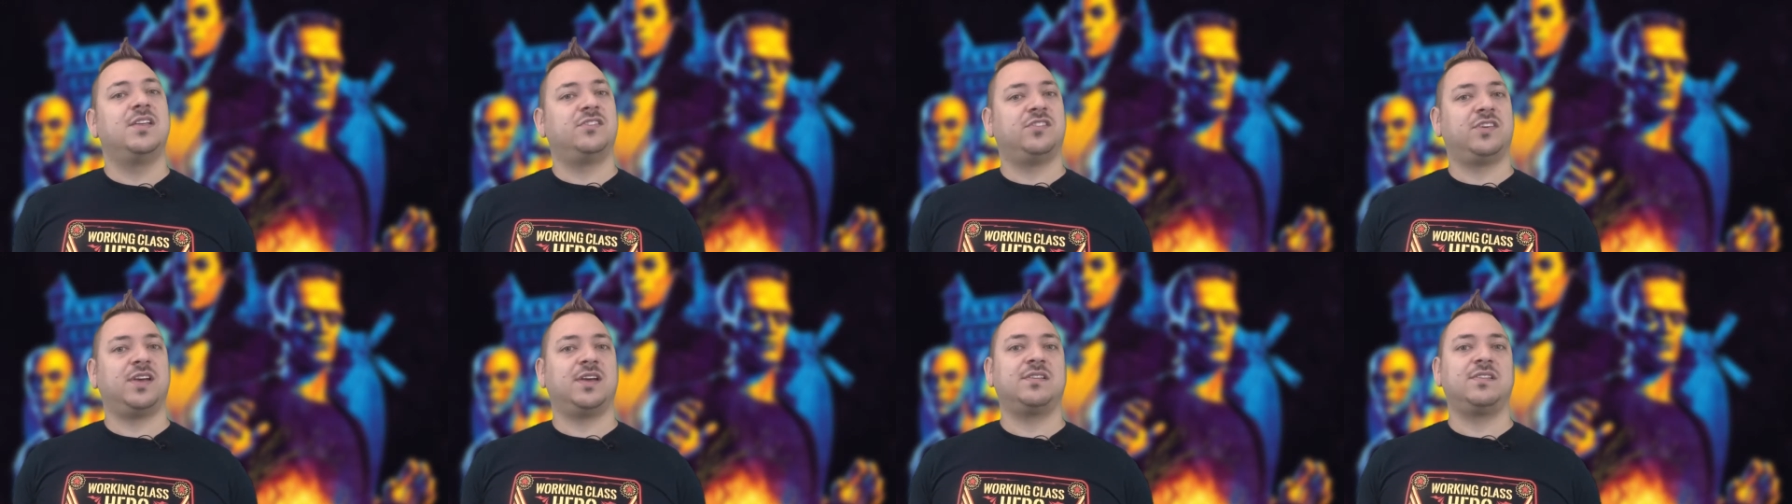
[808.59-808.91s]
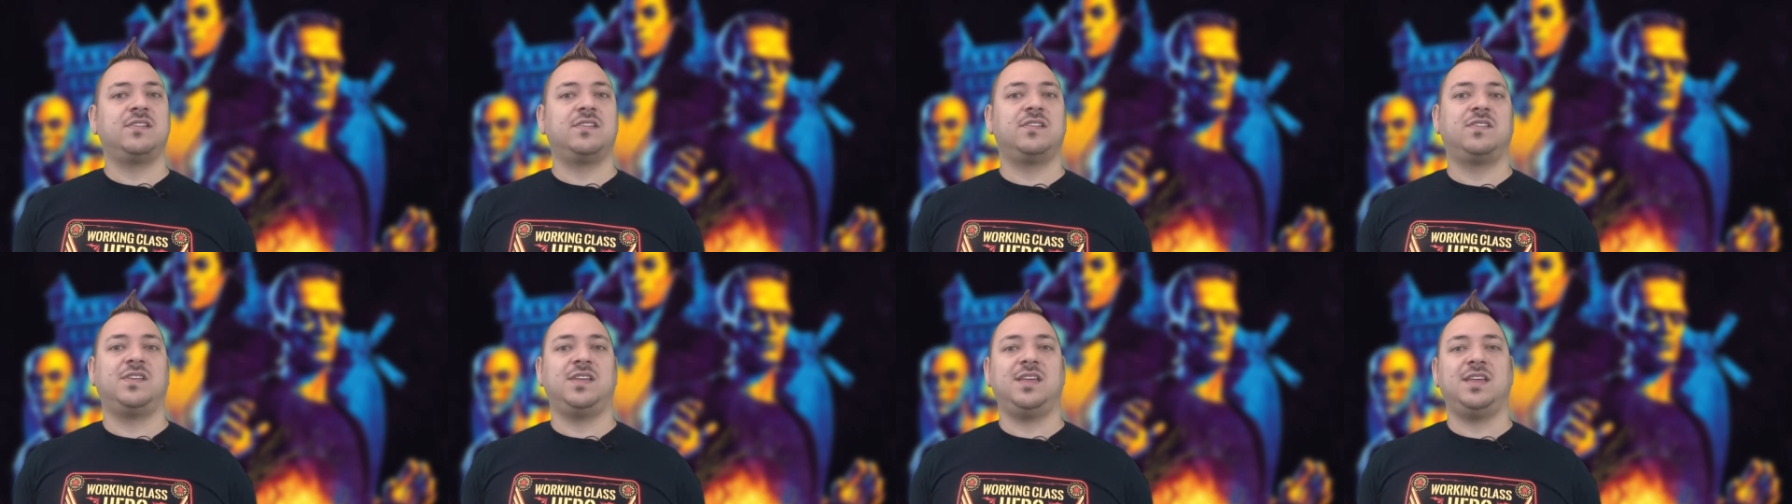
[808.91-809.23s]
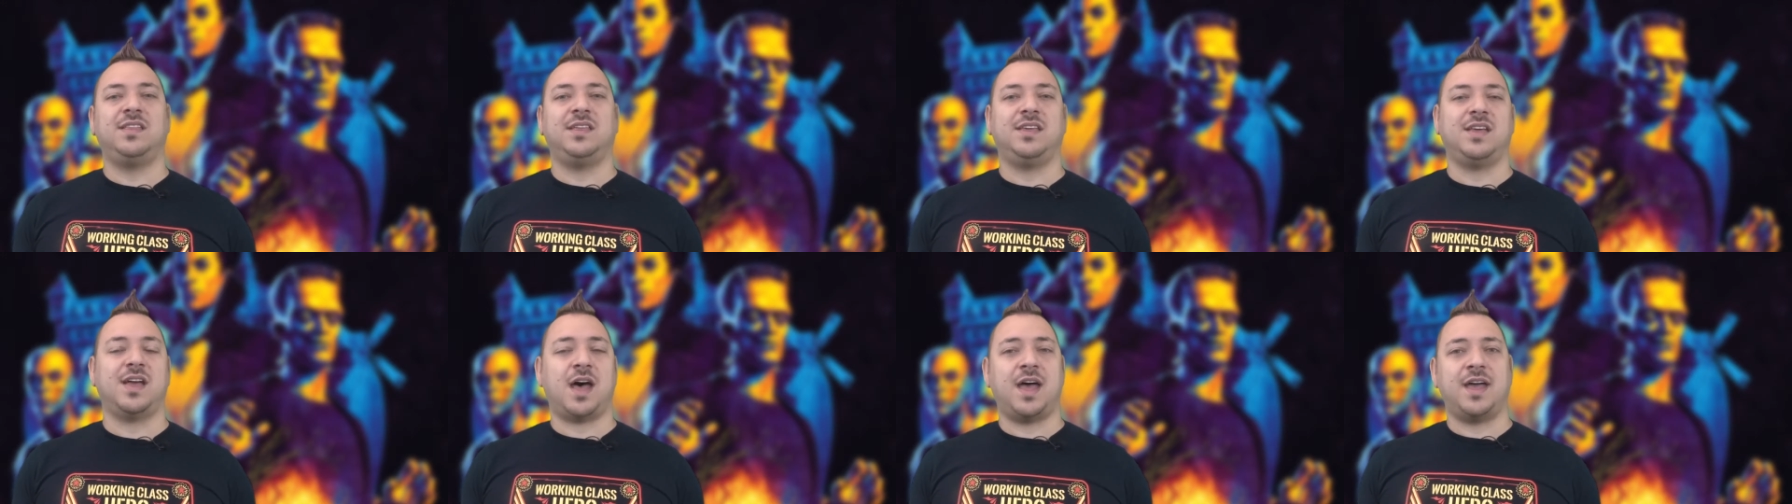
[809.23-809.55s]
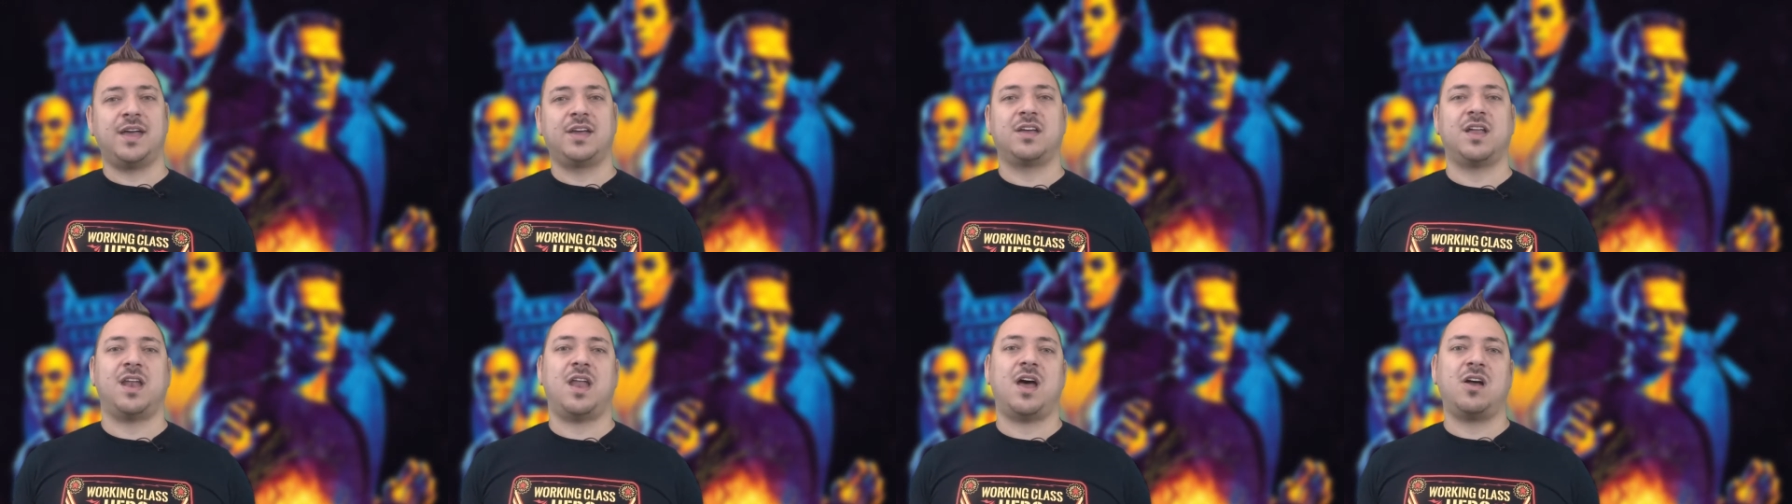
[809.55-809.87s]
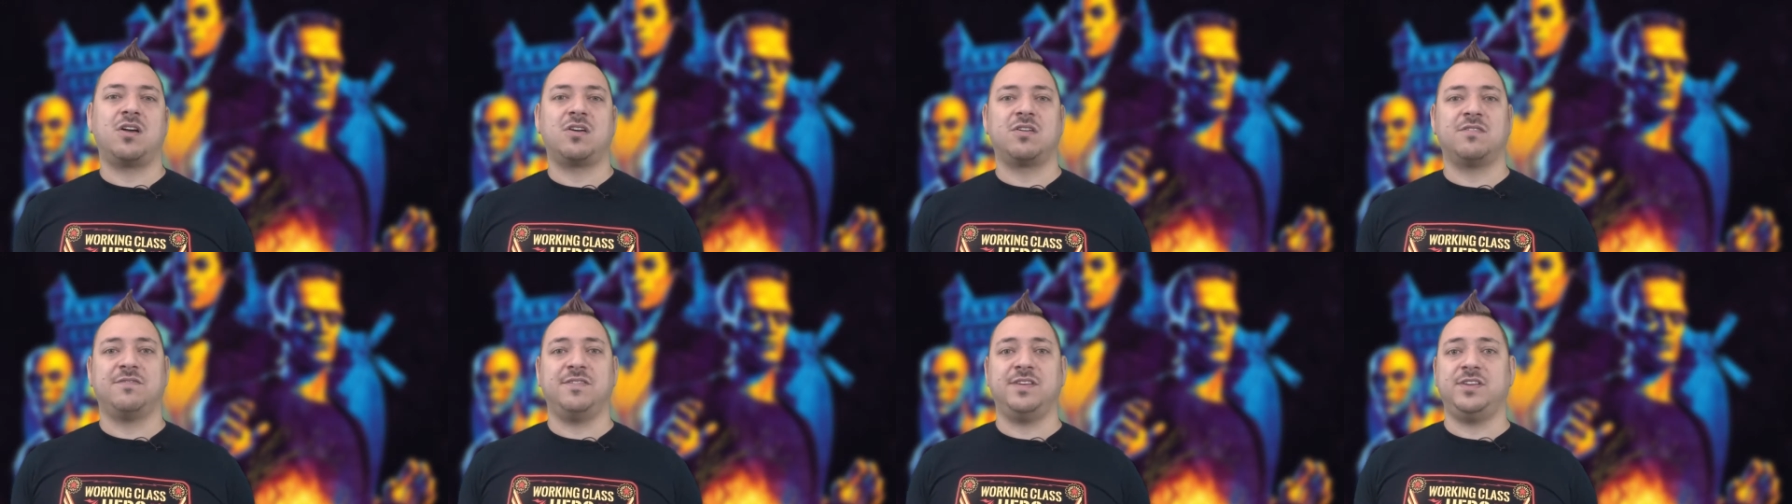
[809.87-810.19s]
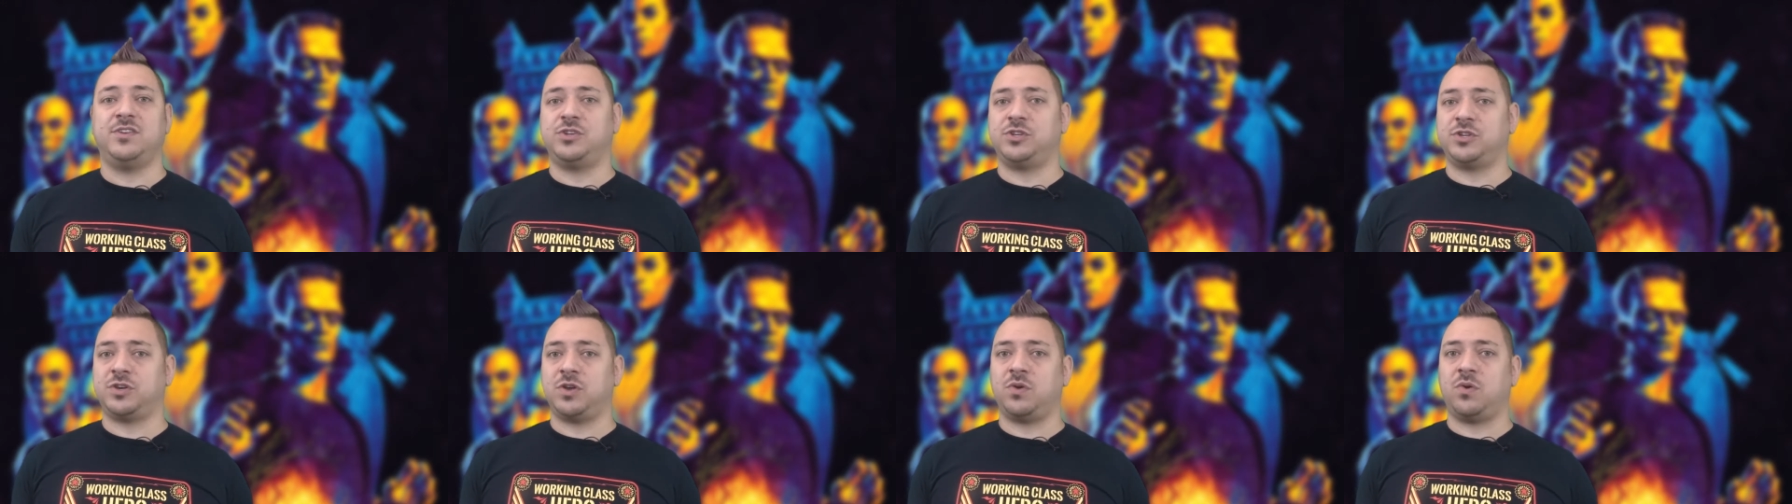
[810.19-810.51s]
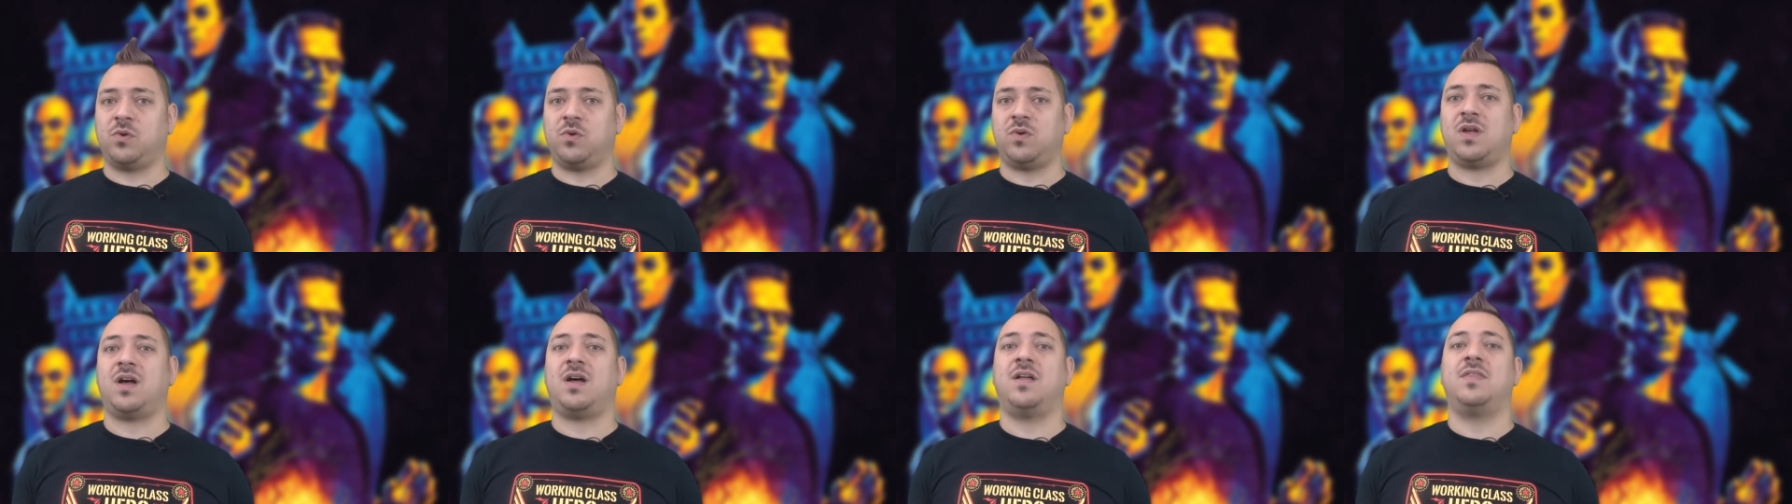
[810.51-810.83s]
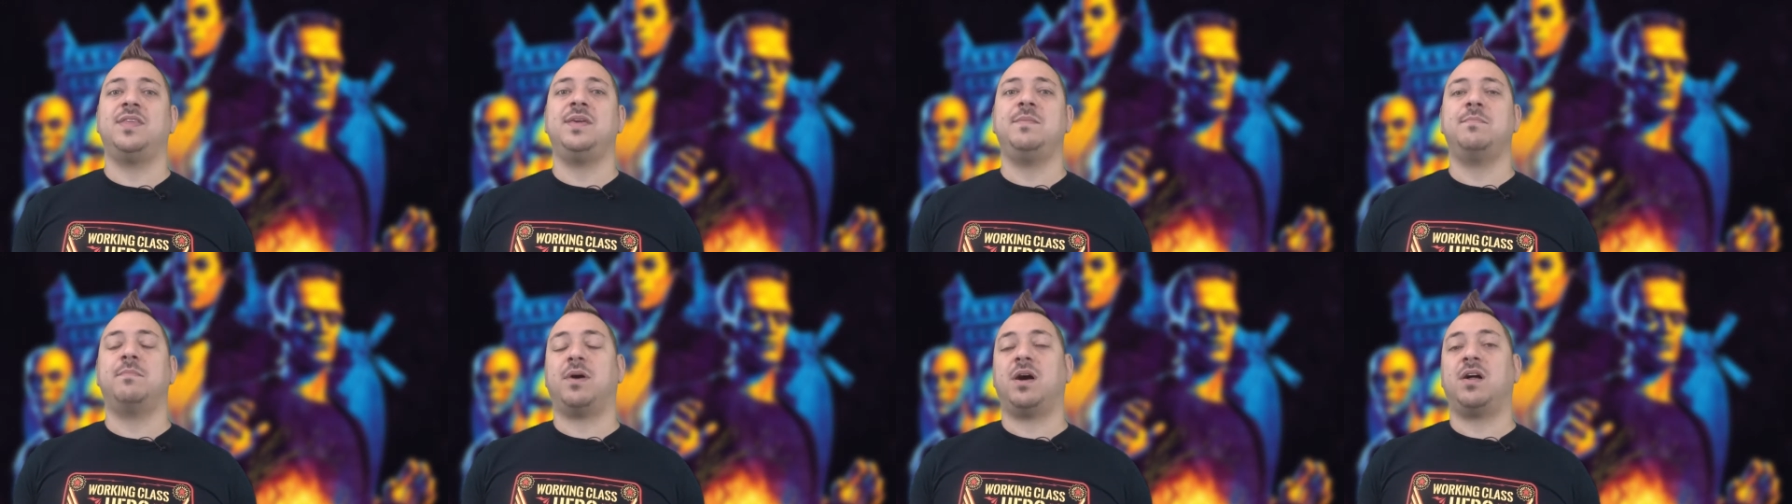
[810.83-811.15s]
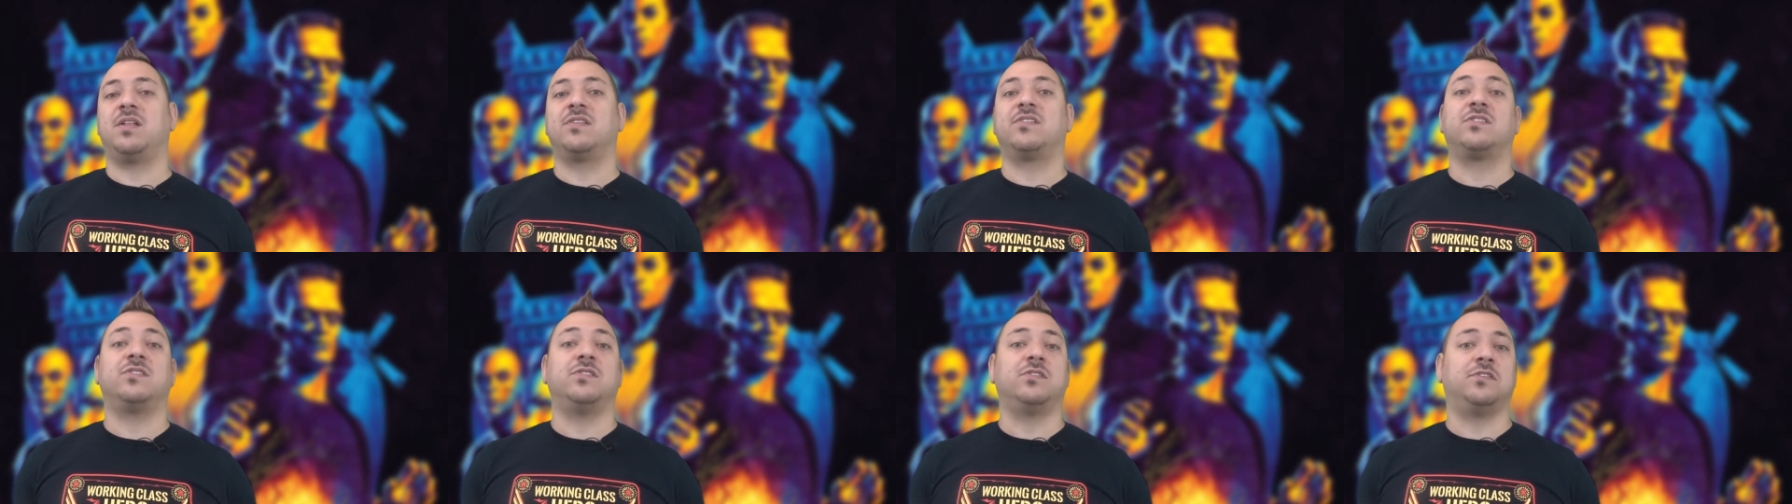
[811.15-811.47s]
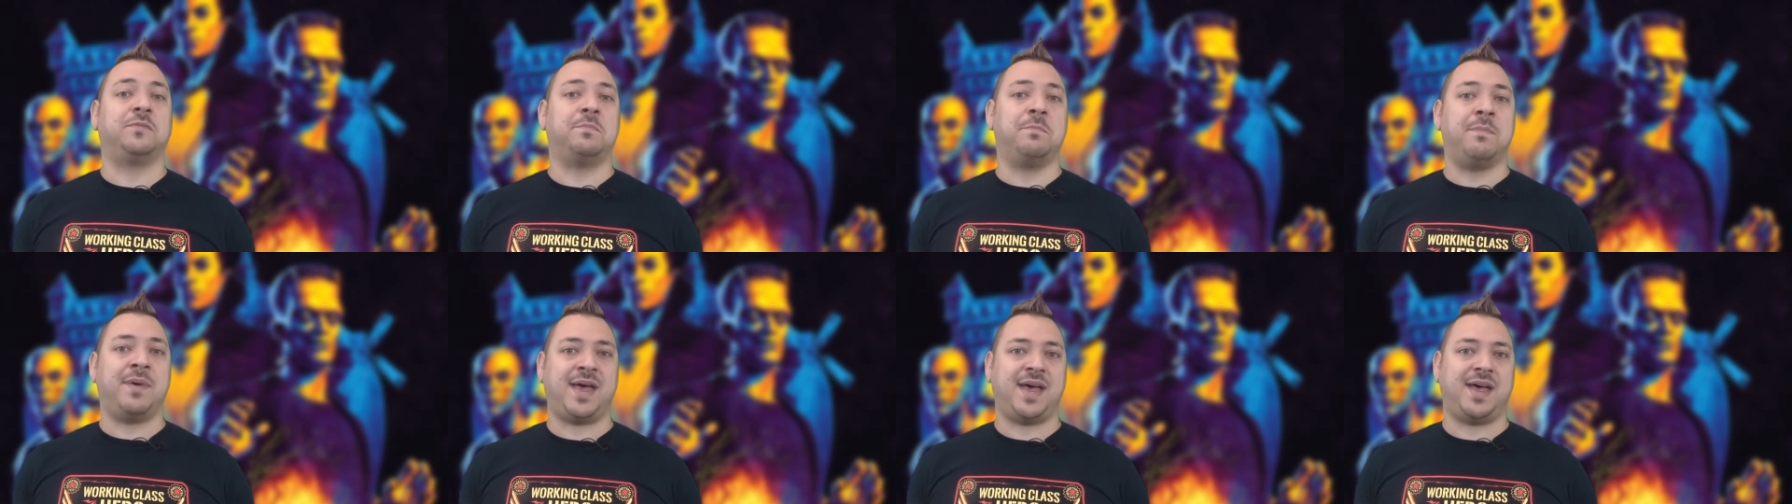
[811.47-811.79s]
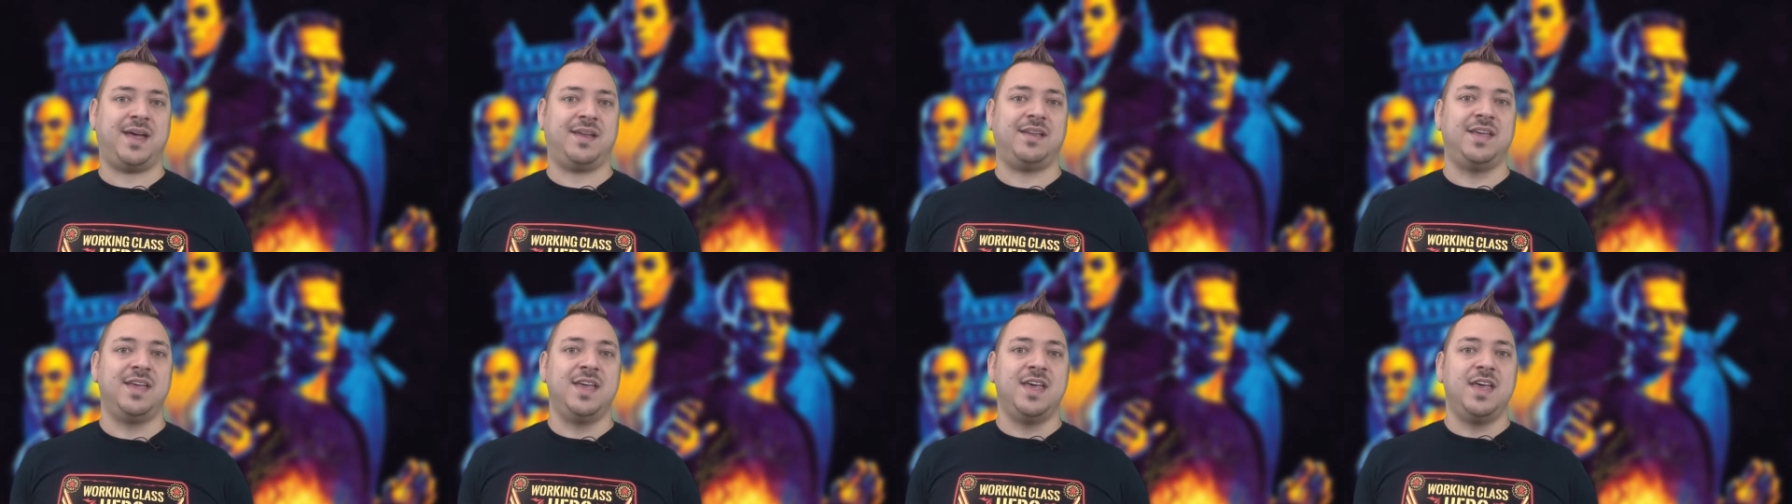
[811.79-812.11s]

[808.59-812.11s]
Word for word: check to see the iconography shown on the monster's mat.